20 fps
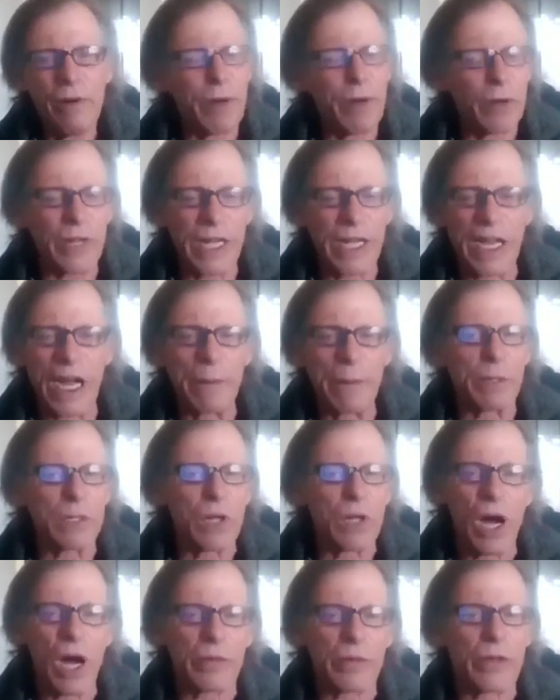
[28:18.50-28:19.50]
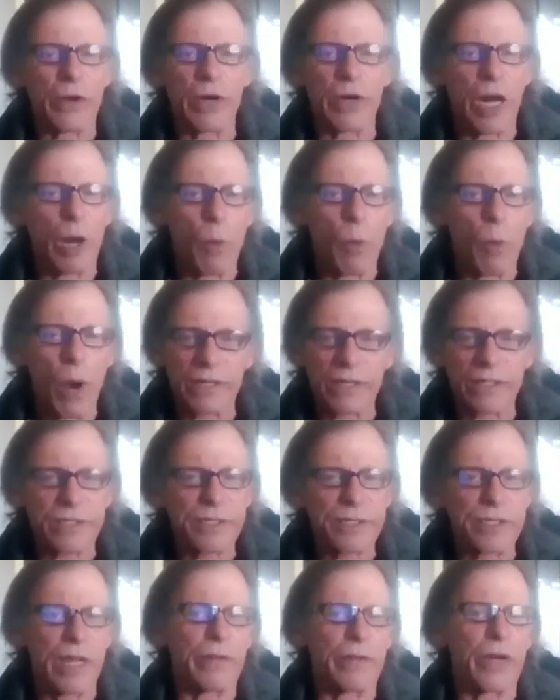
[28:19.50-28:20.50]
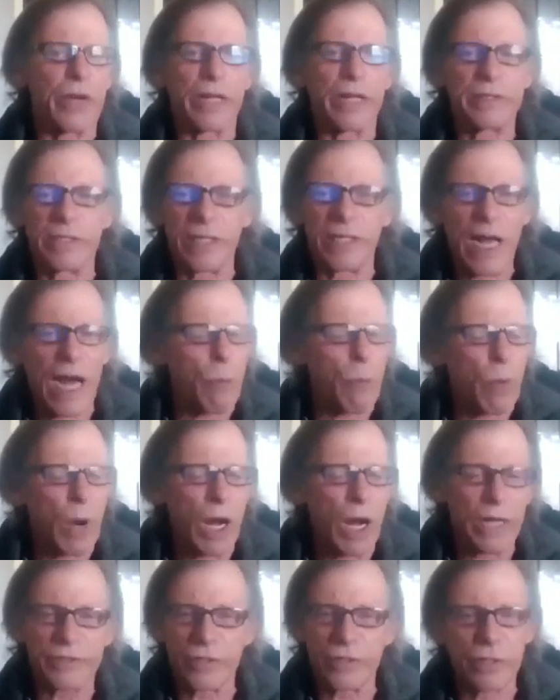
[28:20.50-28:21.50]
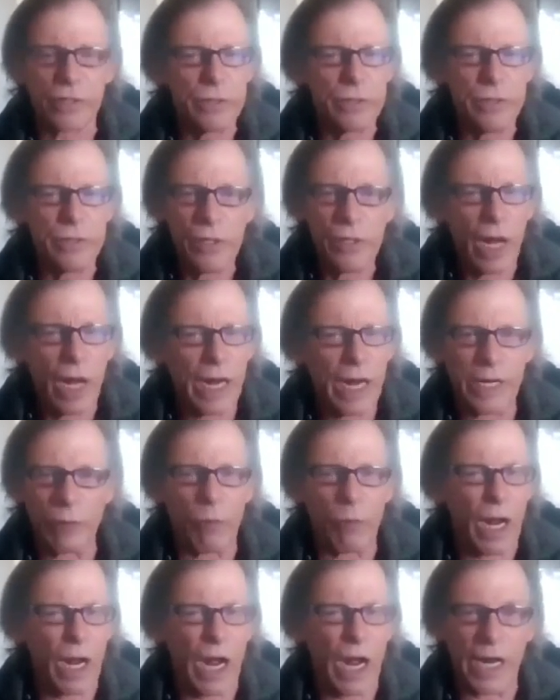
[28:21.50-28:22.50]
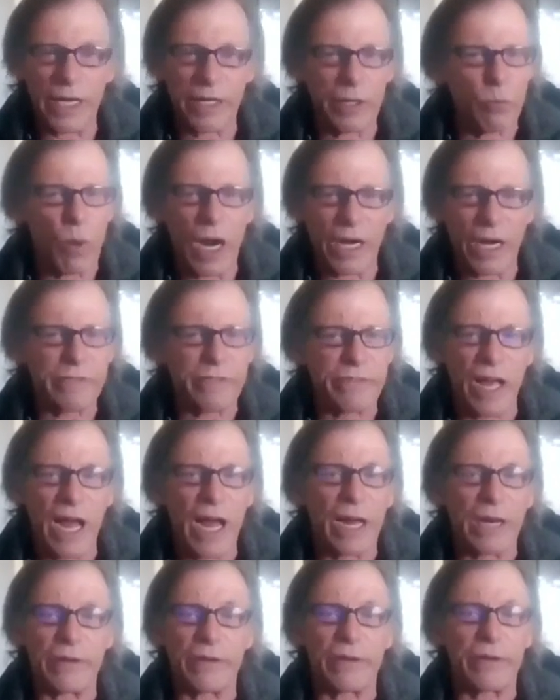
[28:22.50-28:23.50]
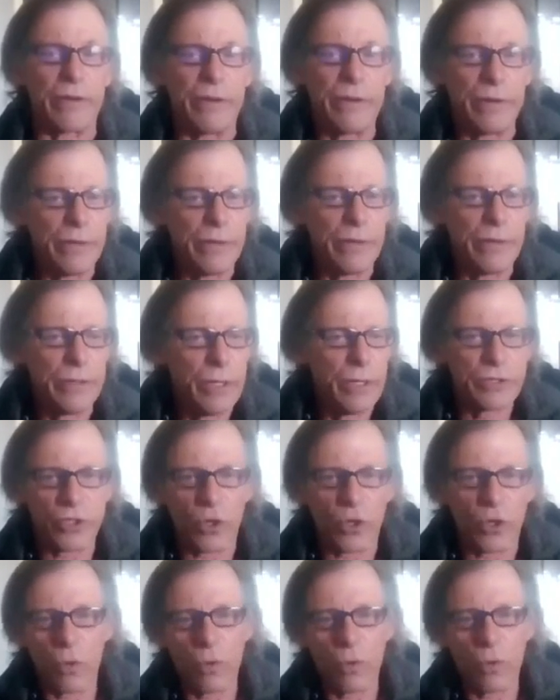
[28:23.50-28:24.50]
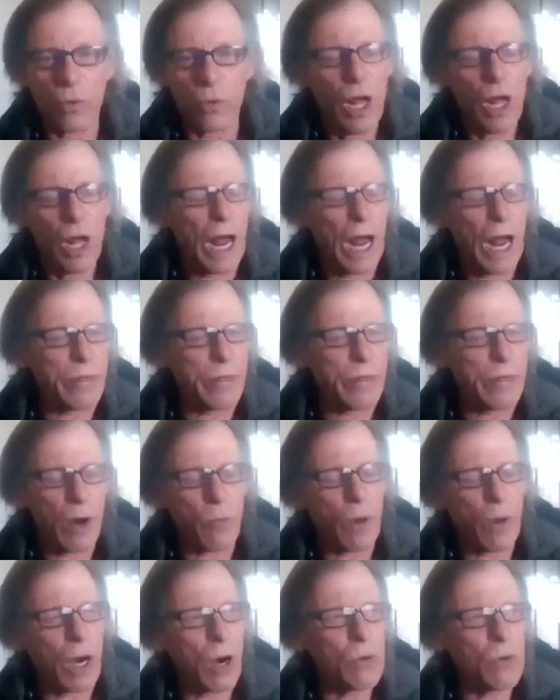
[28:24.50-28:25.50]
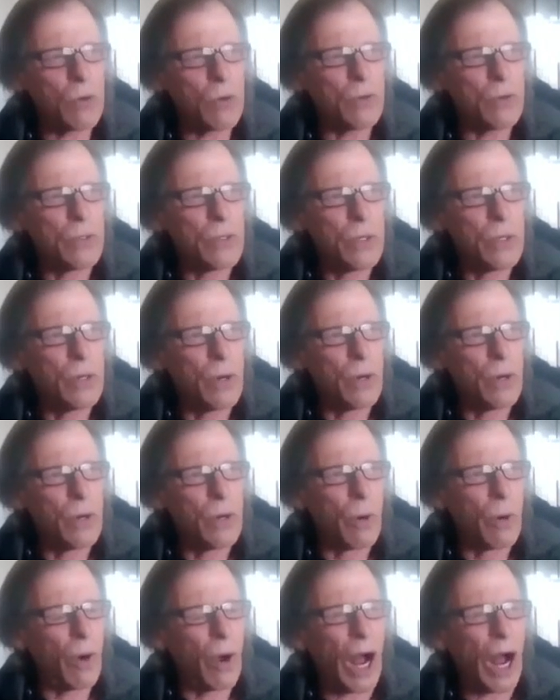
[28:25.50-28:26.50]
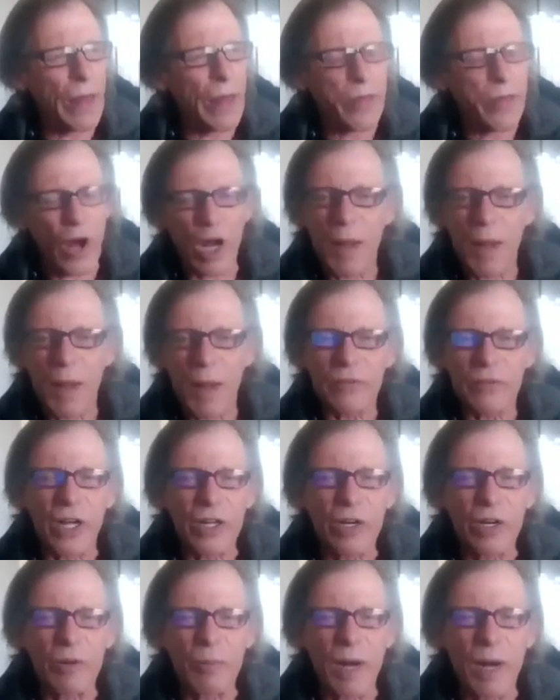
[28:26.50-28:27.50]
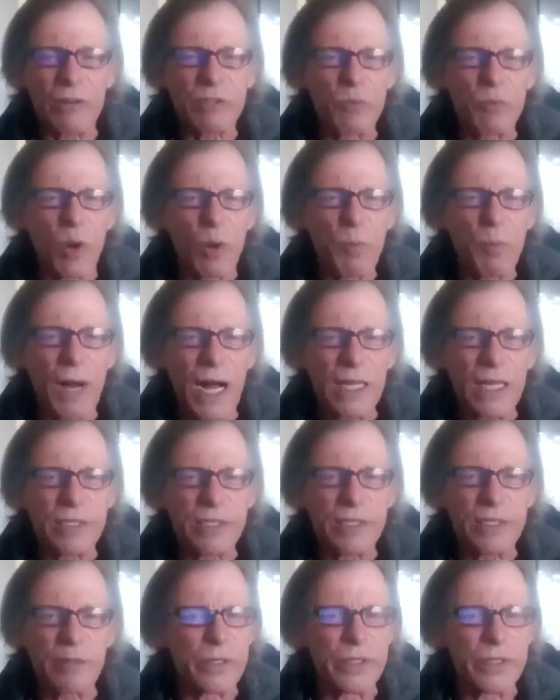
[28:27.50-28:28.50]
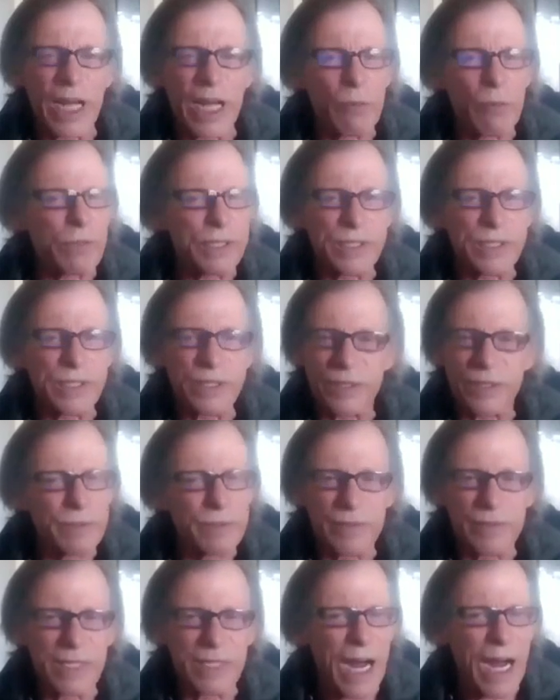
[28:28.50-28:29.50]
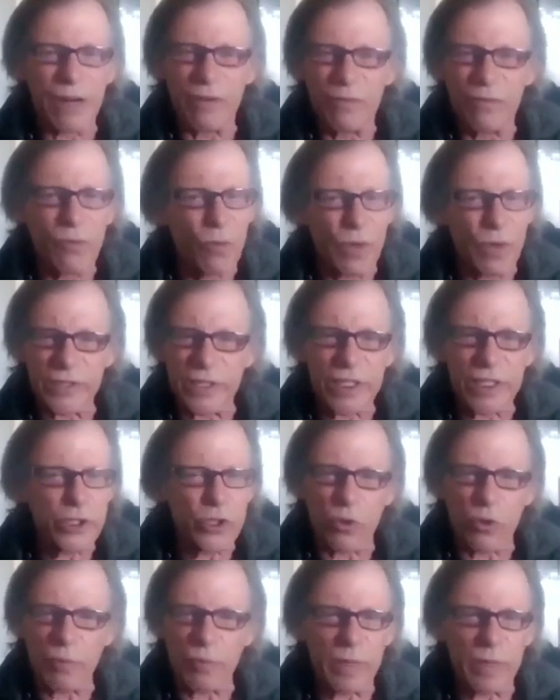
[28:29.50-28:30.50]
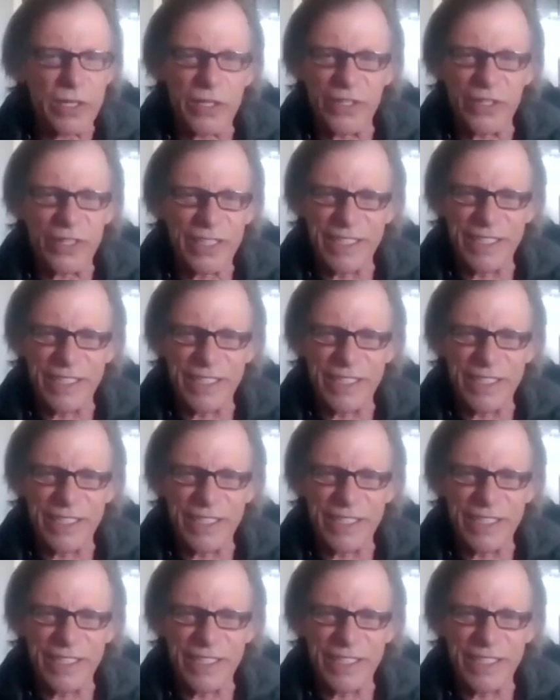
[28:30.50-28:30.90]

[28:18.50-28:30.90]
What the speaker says: felt like I belonged there, and I wanted to stay there, and I did not want to. I didn't want it to end. So I thought, well, I thought about telling them I was more positive, but that was not what they showed me.